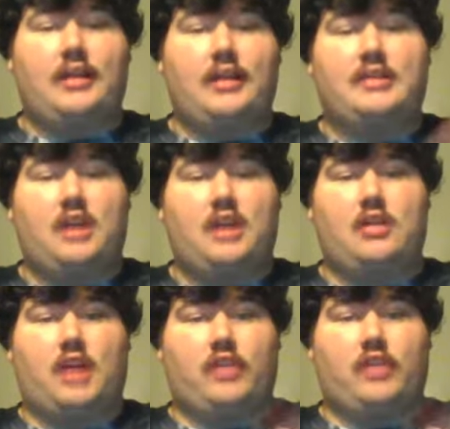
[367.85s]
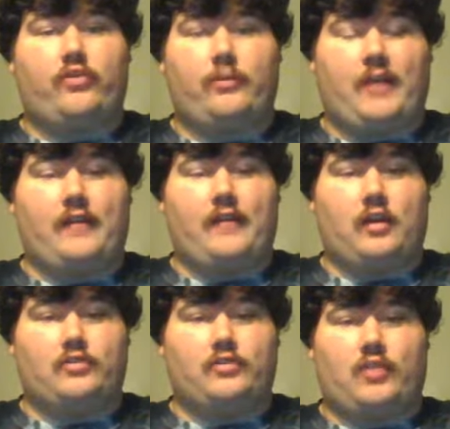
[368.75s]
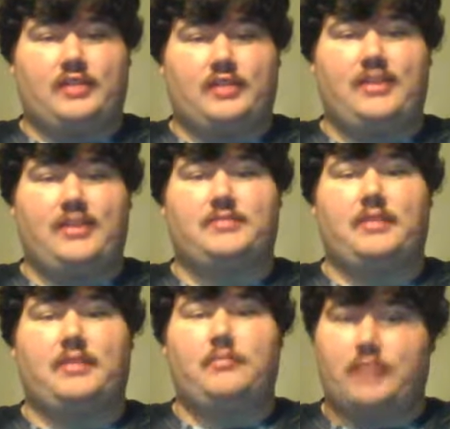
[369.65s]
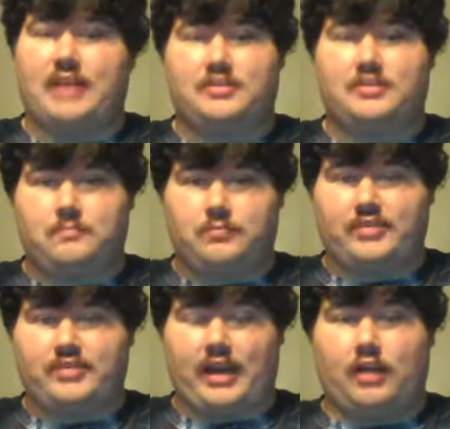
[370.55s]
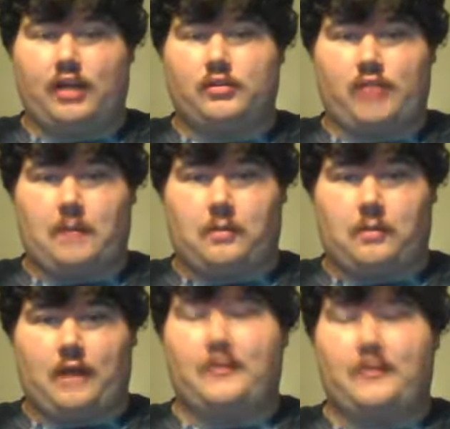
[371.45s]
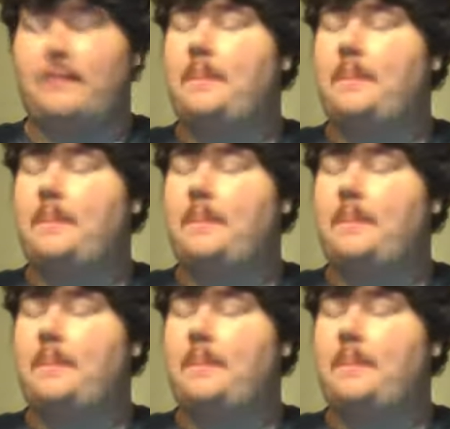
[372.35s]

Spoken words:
That's $100 for $5 or less investment. That's sell, not profit.